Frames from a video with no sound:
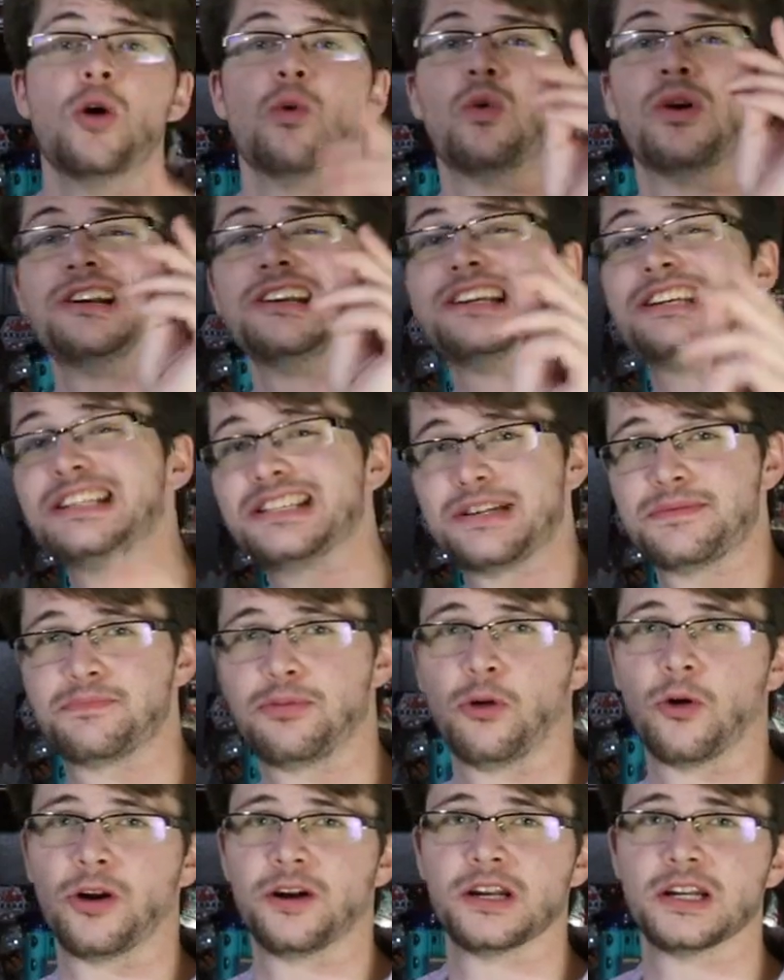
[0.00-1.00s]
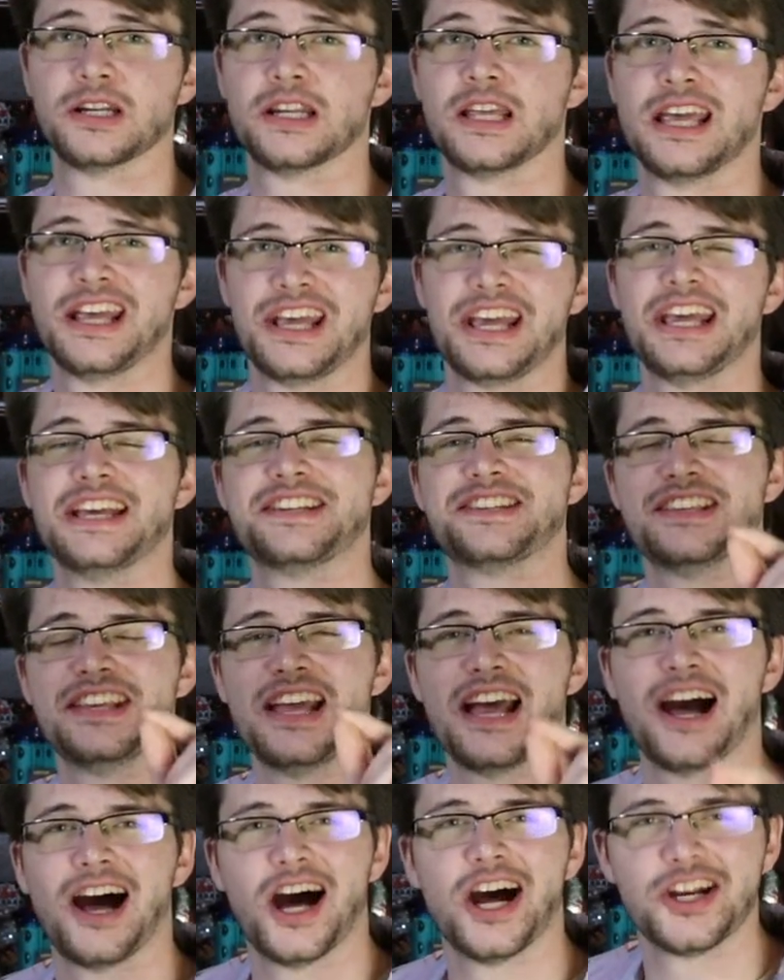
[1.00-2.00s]
What is important is
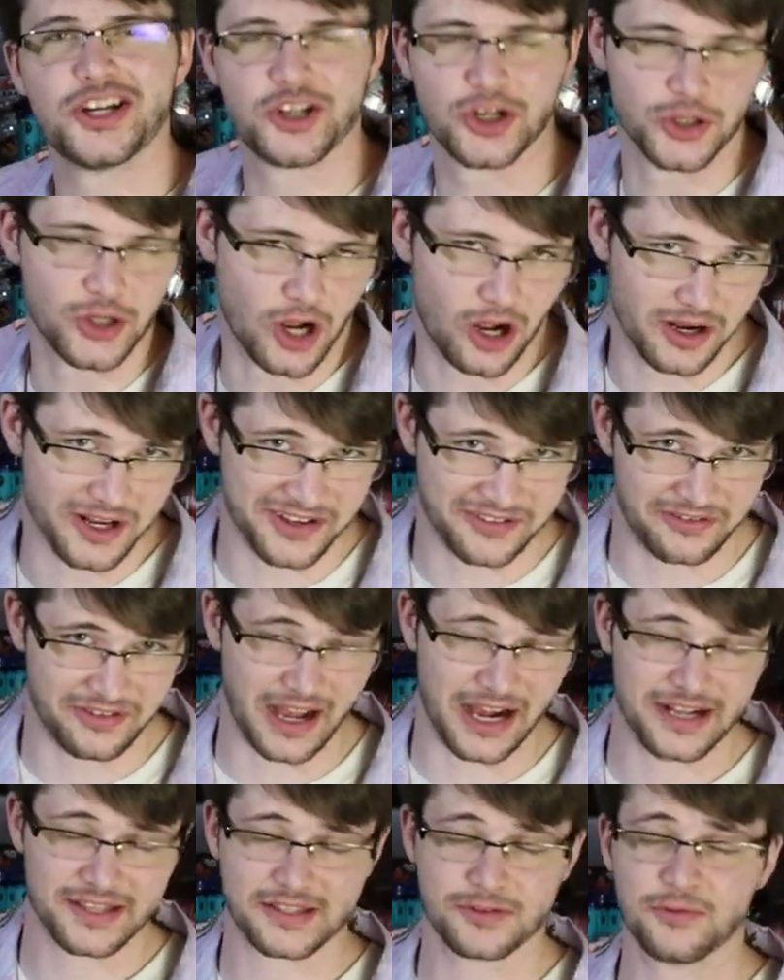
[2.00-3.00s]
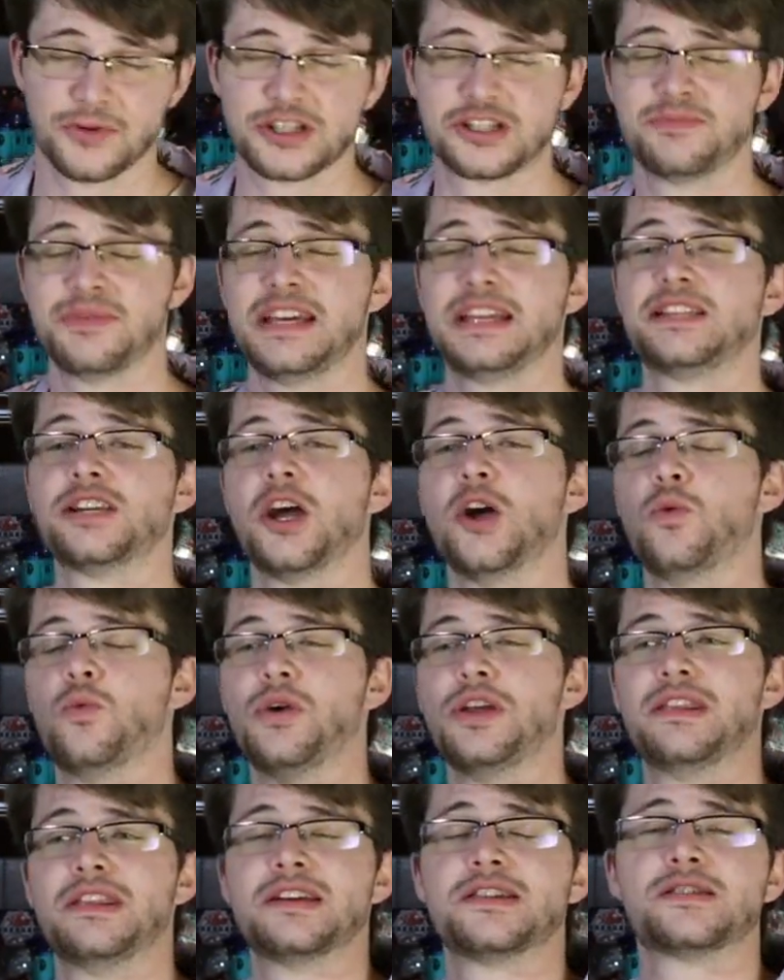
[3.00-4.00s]
the underdog effect, which means
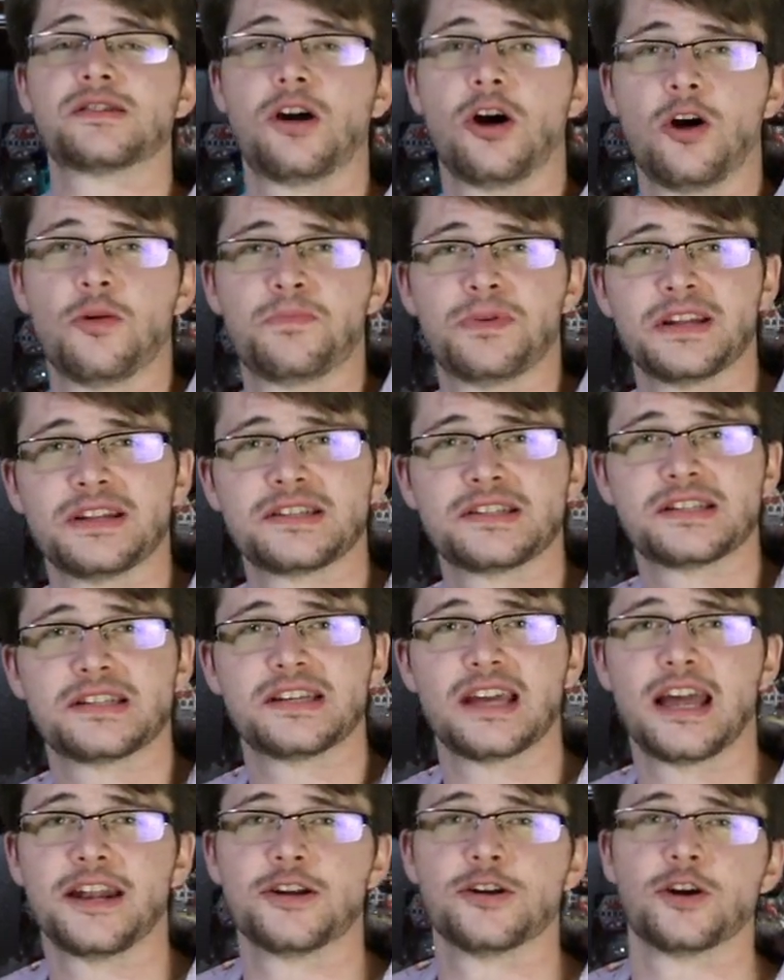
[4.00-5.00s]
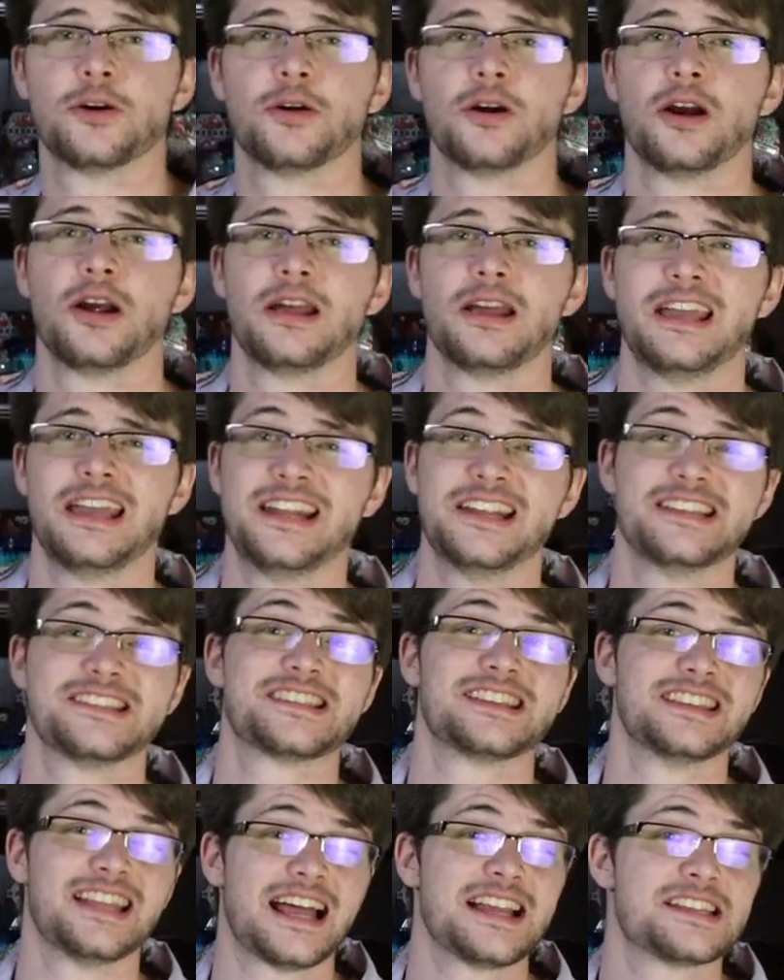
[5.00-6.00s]
when this opens and it
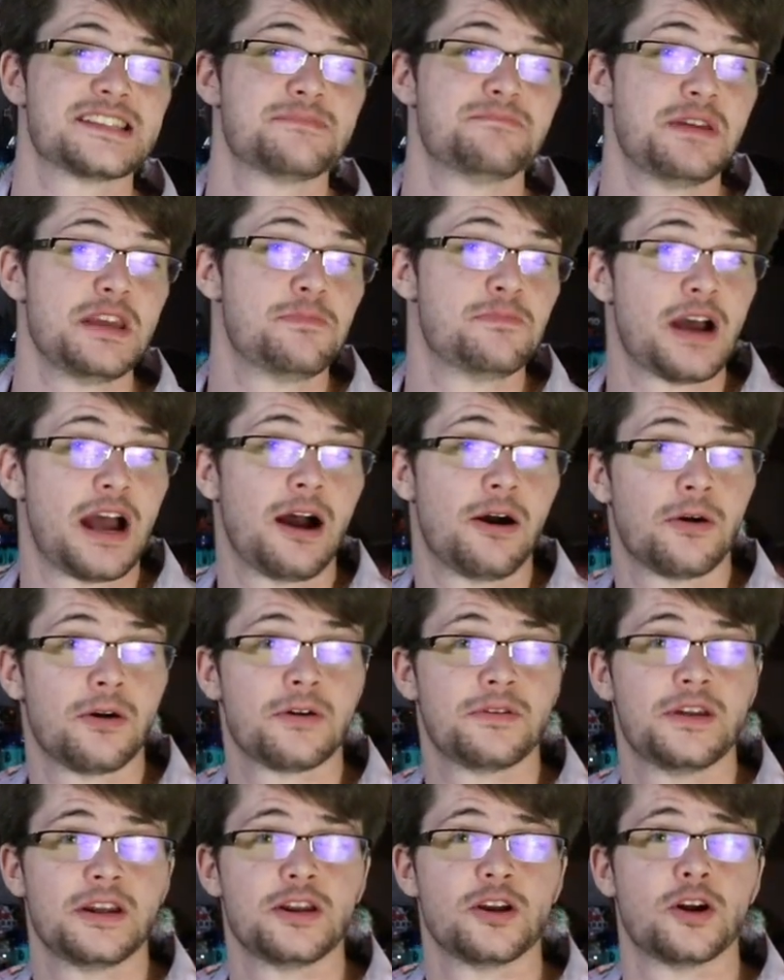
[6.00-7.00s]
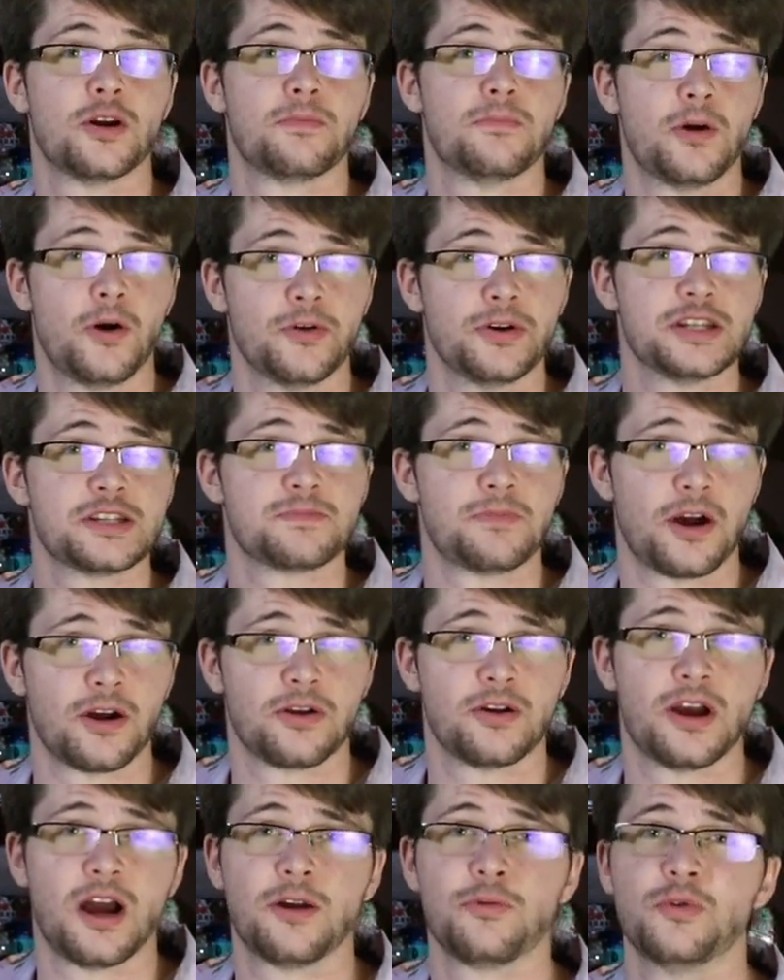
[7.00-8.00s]
is less B power than your opponent's
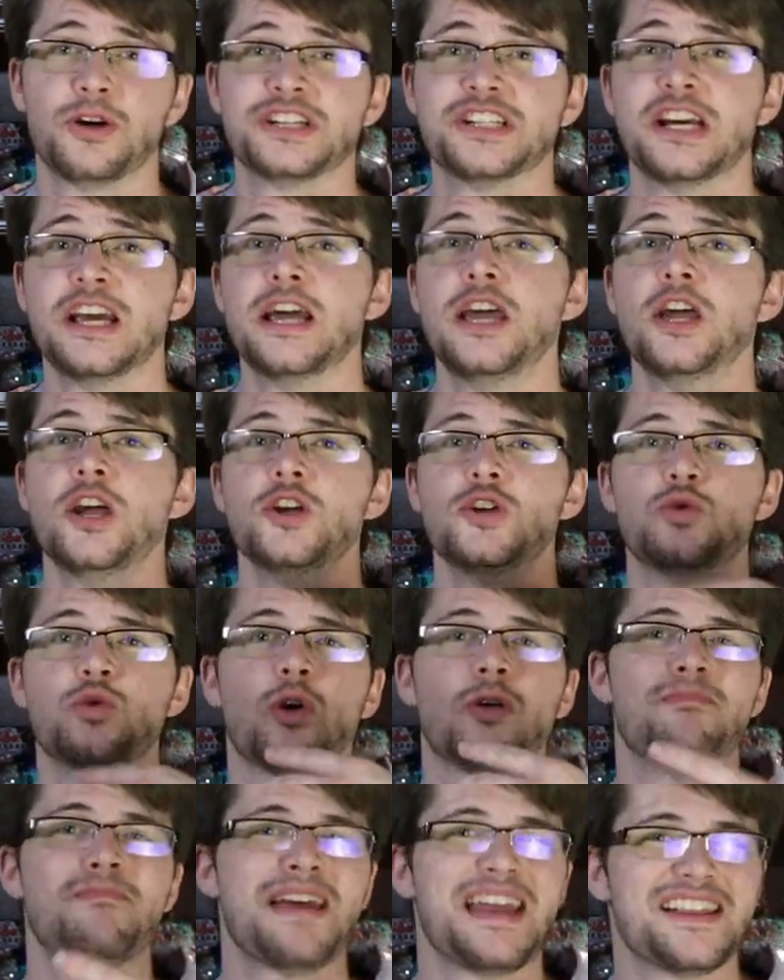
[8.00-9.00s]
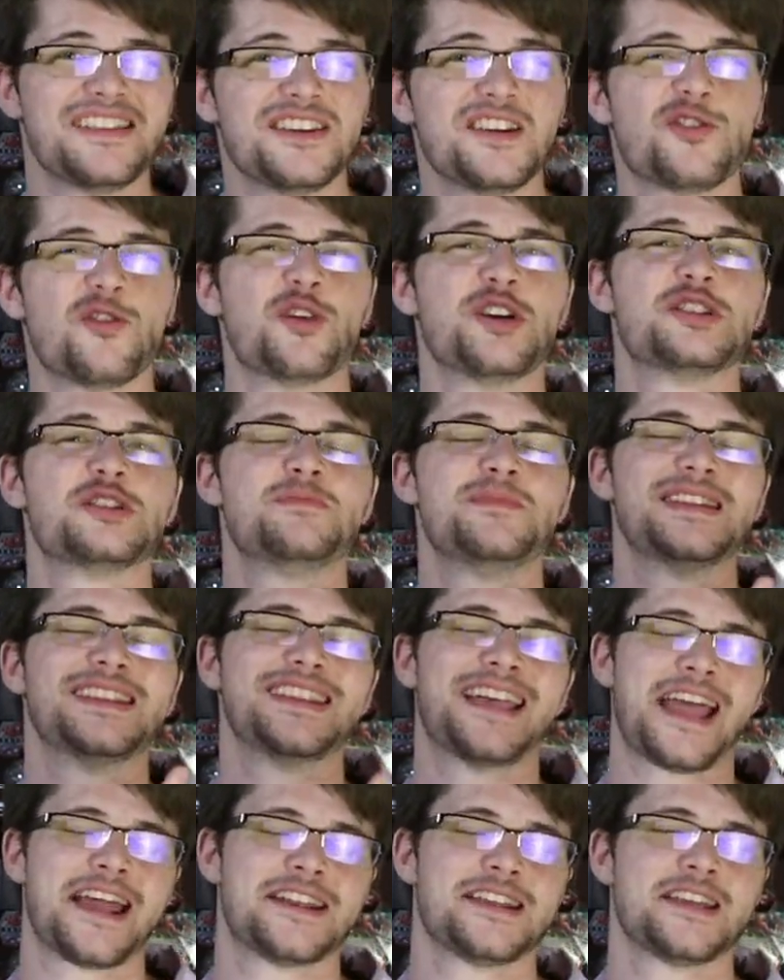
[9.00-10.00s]
Bakugan, which you are mainly going to be
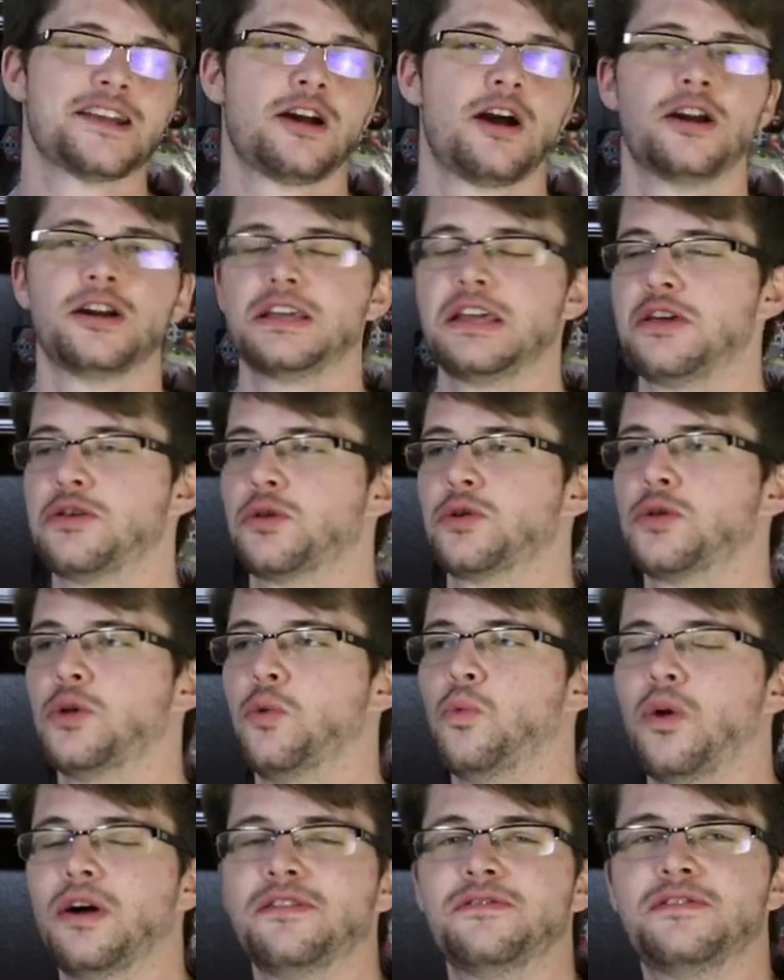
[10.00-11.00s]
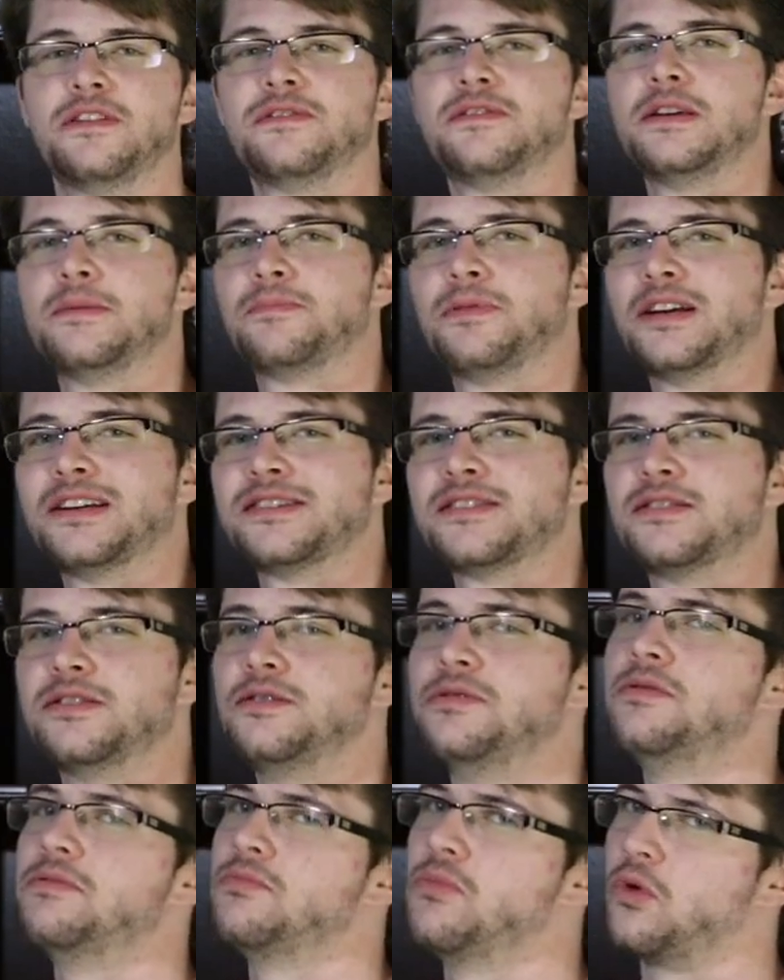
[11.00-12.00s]
landing on either the 150 plus
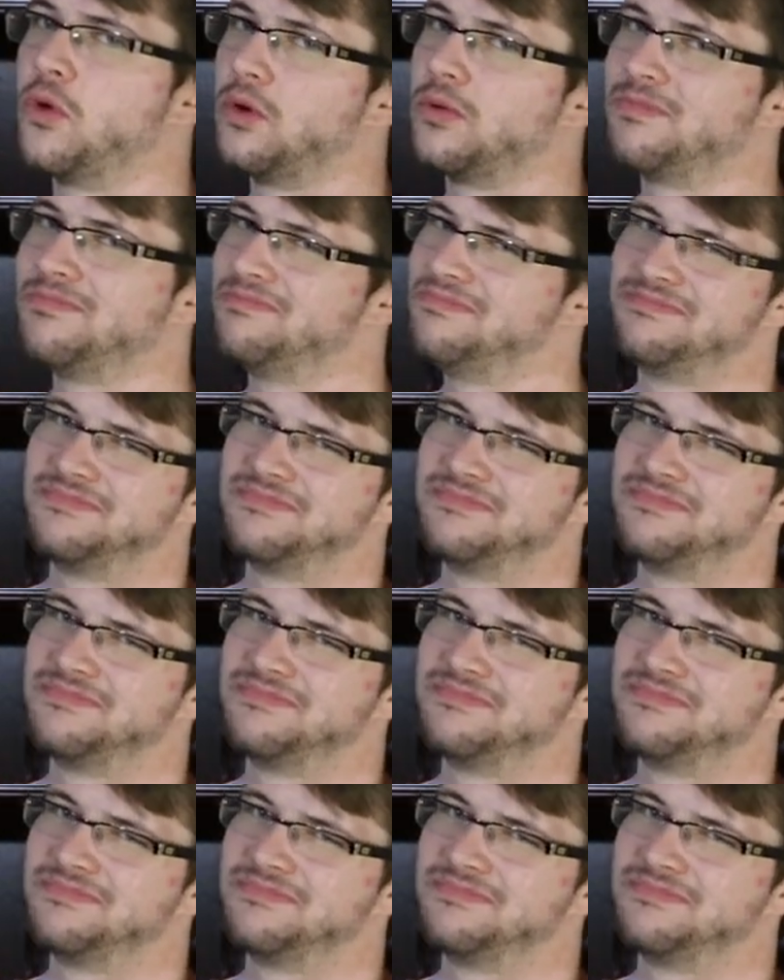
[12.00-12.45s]
2, more,